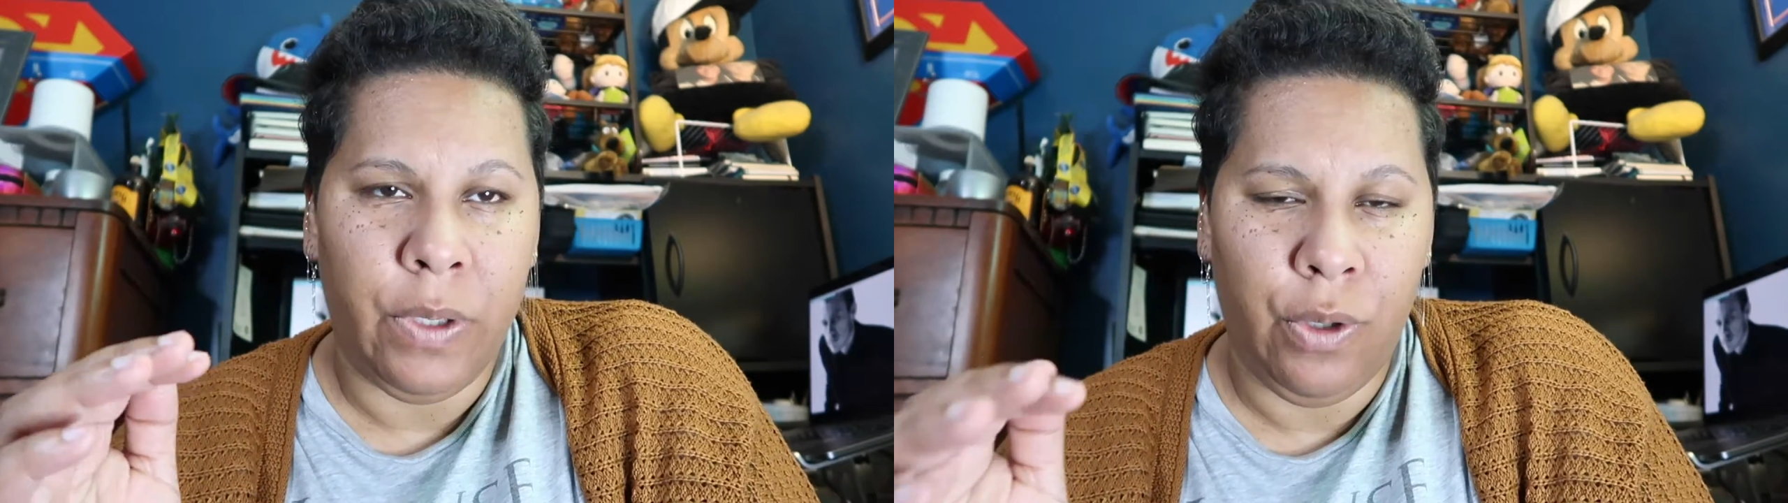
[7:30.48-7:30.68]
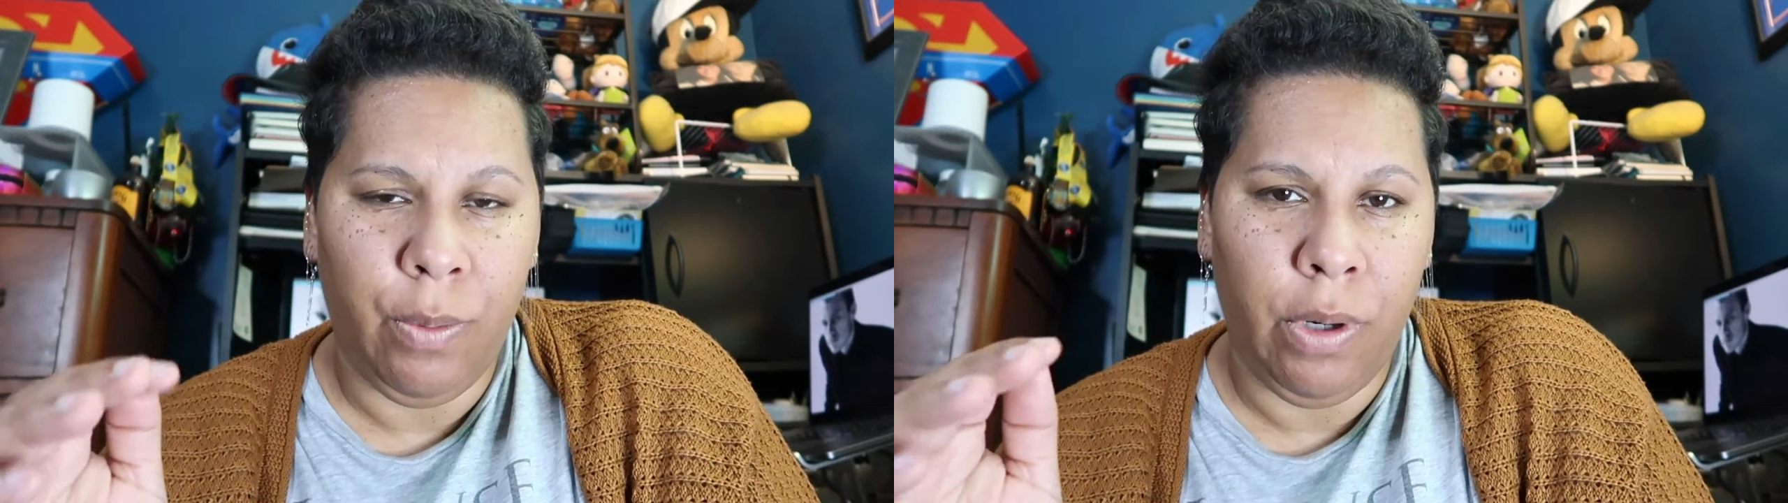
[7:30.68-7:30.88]
the
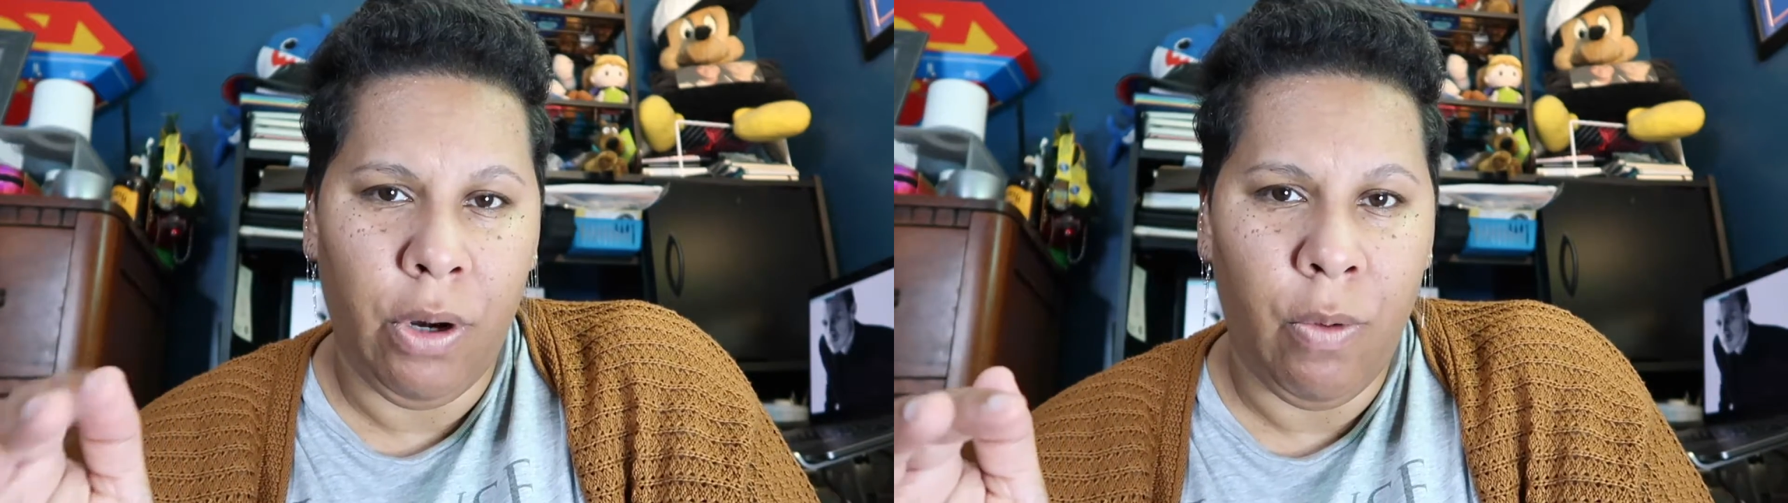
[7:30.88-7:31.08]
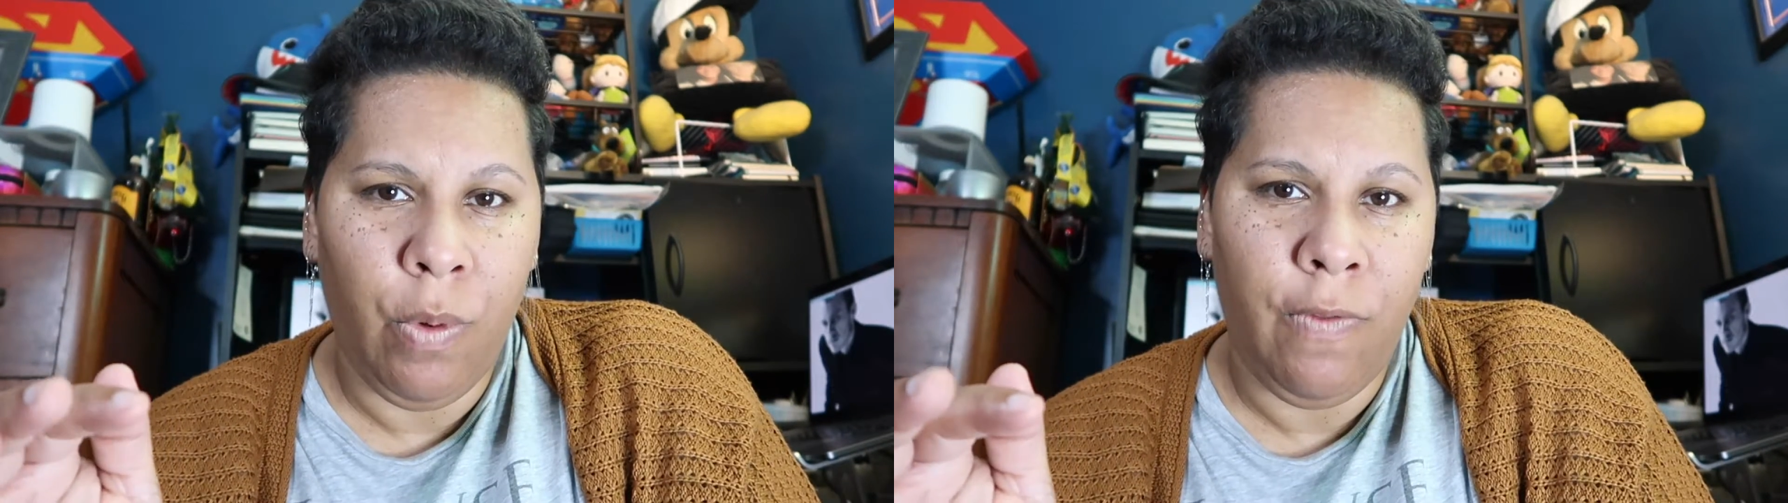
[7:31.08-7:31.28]

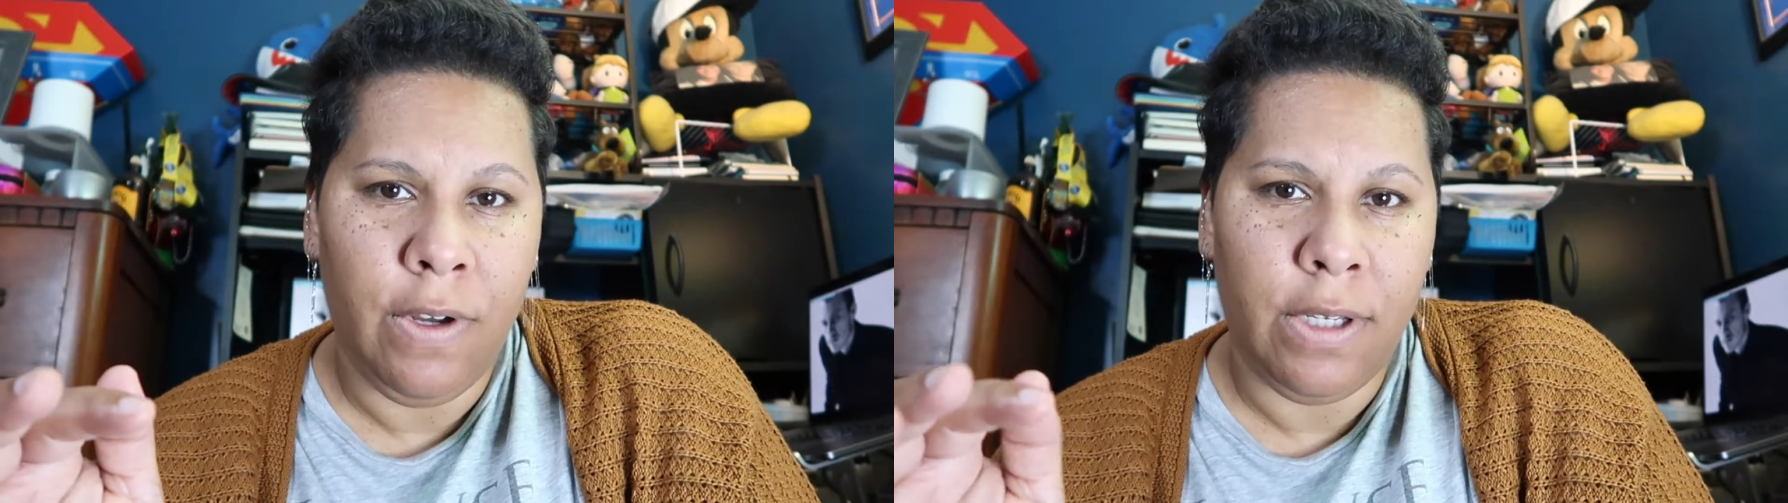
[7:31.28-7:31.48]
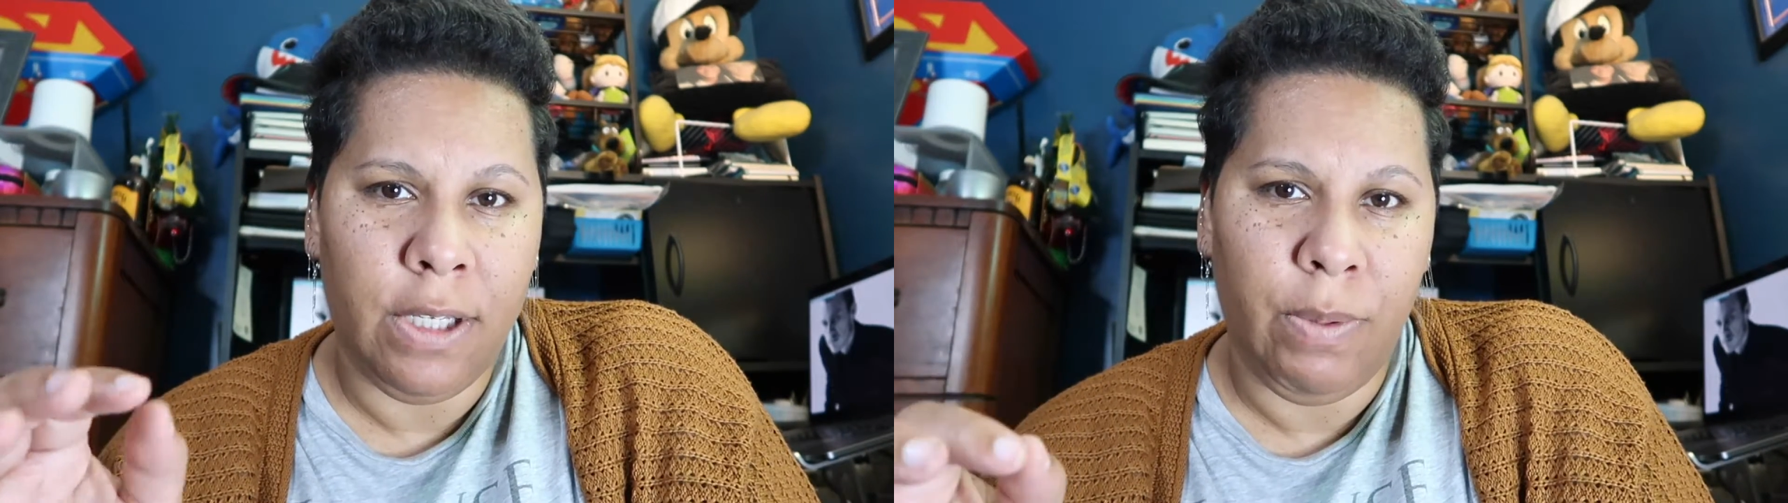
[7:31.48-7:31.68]
superhero
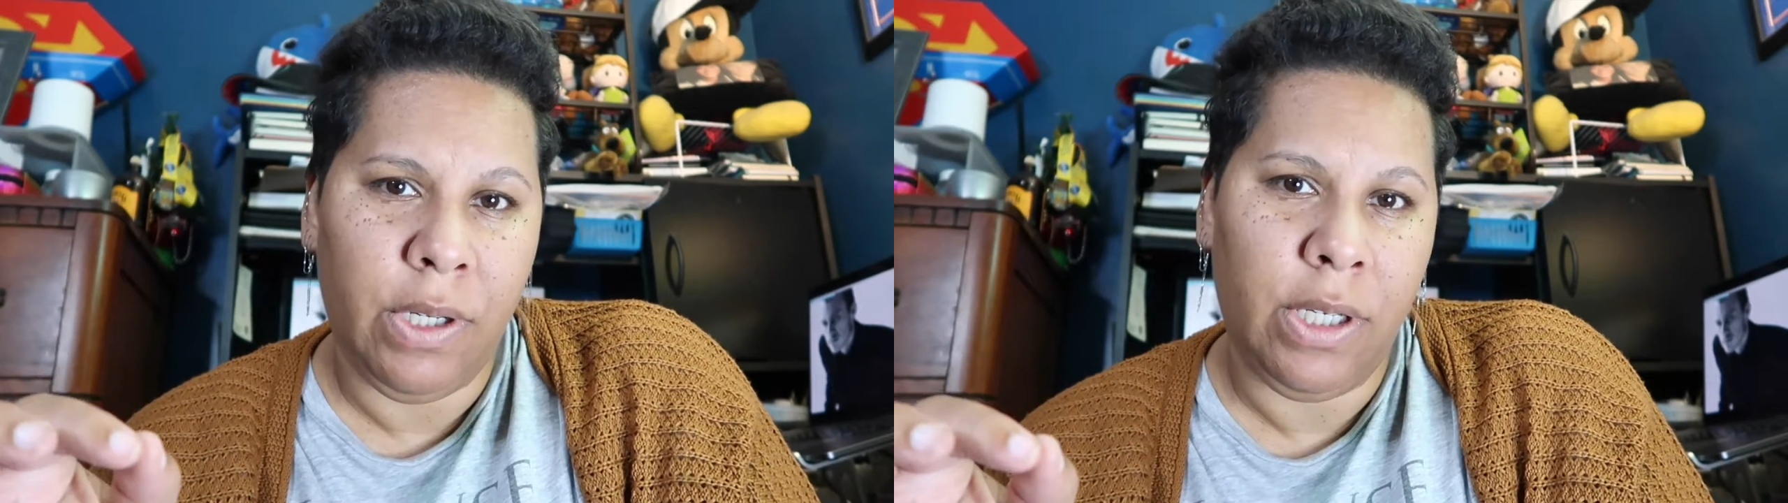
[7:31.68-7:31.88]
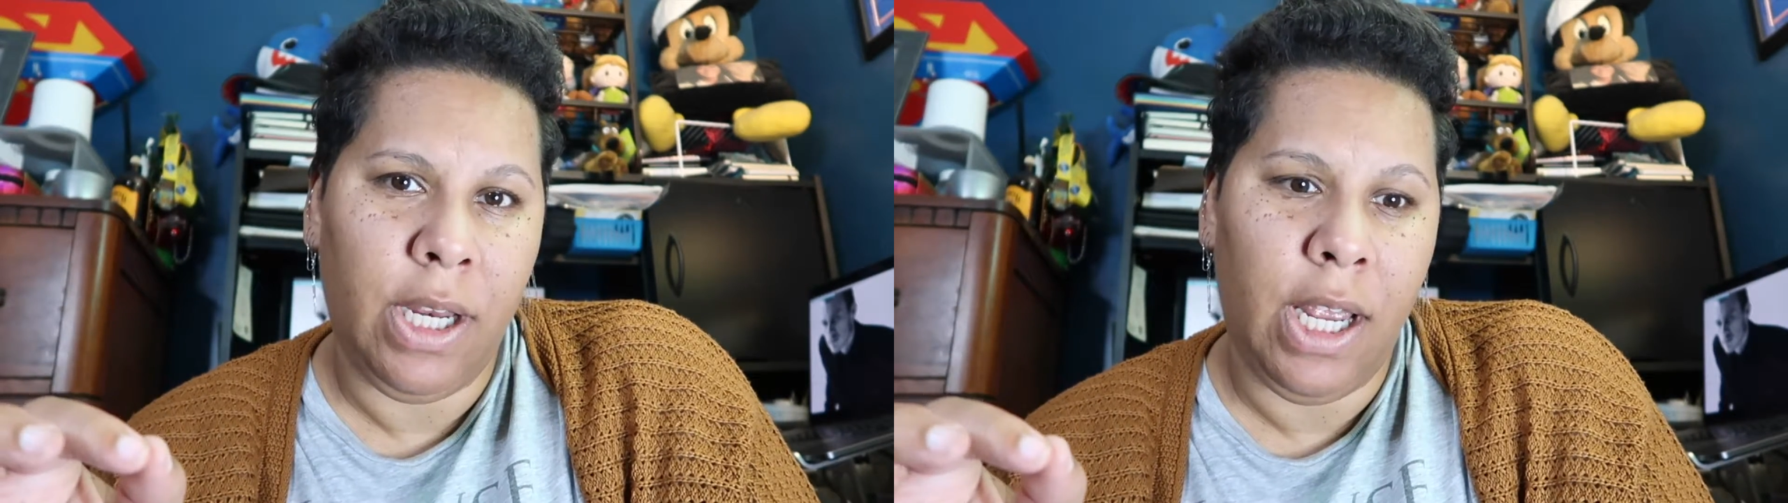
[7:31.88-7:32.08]
movies,
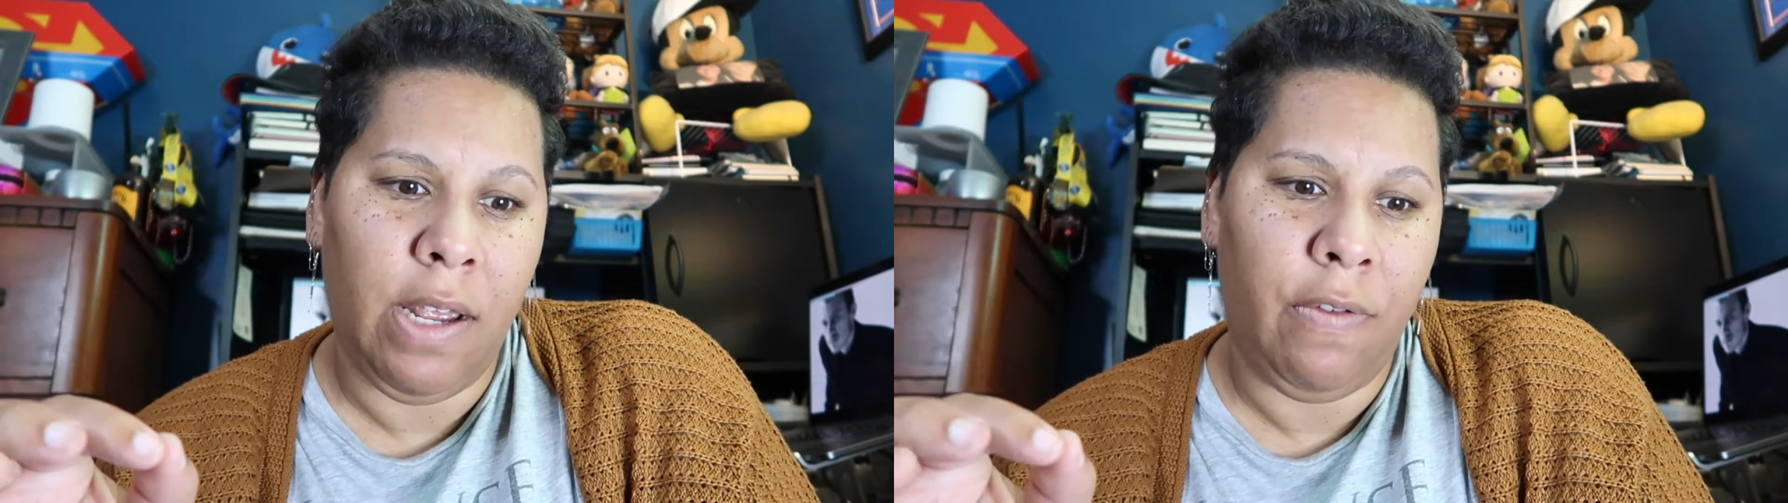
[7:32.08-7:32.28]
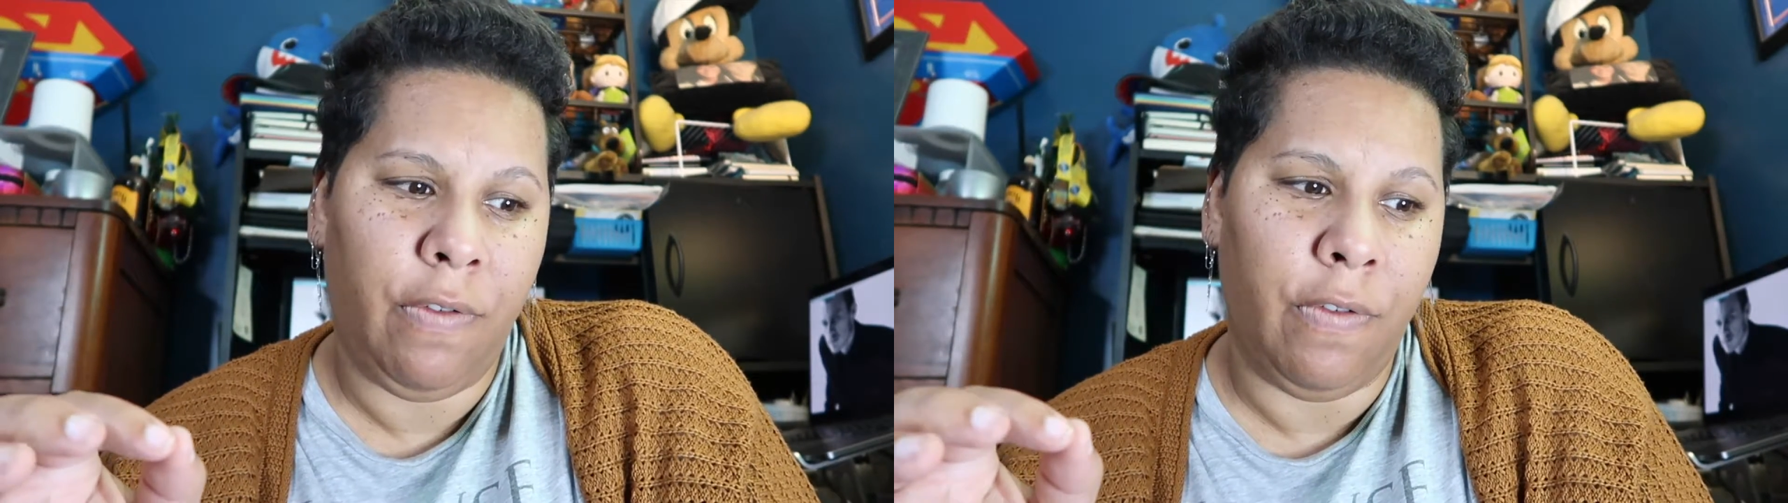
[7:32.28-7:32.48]
especially
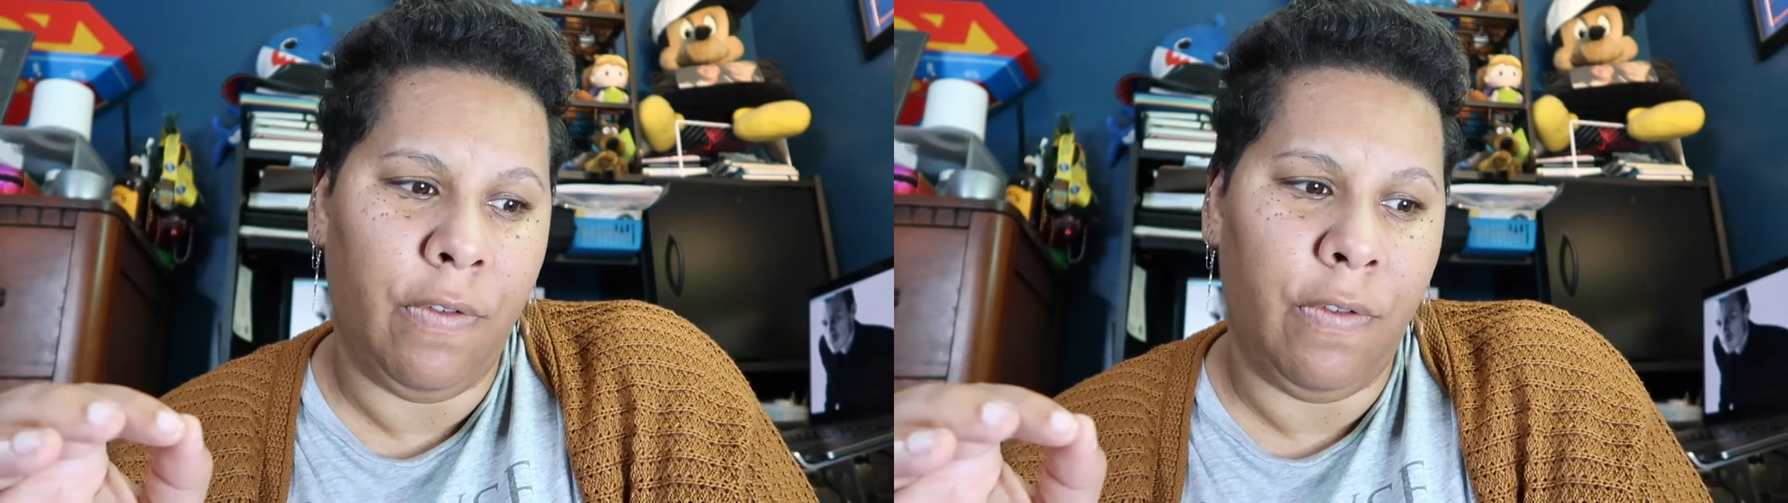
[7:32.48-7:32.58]
if